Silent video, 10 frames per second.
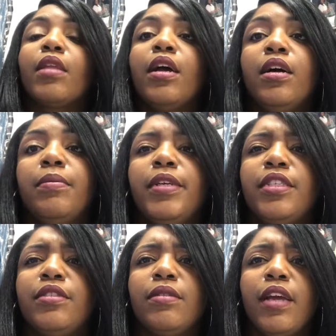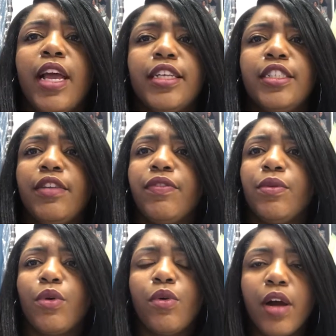It has
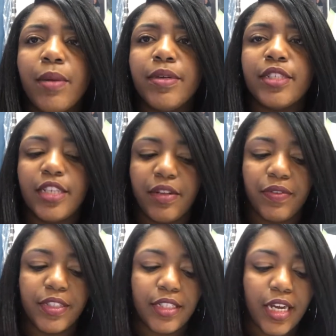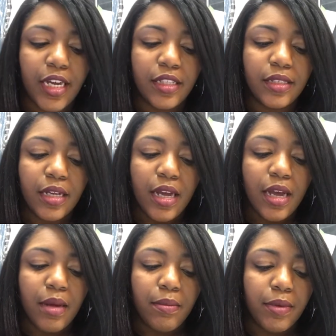different requirements in different states,
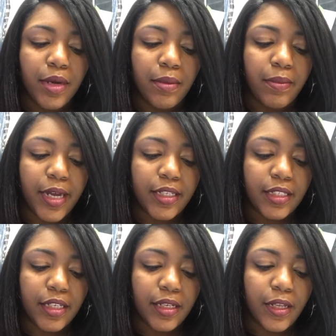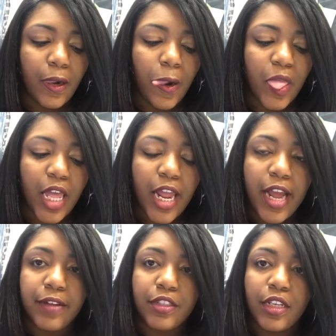but basically they
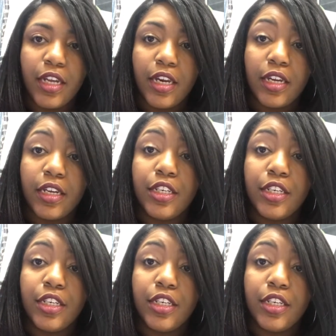have to get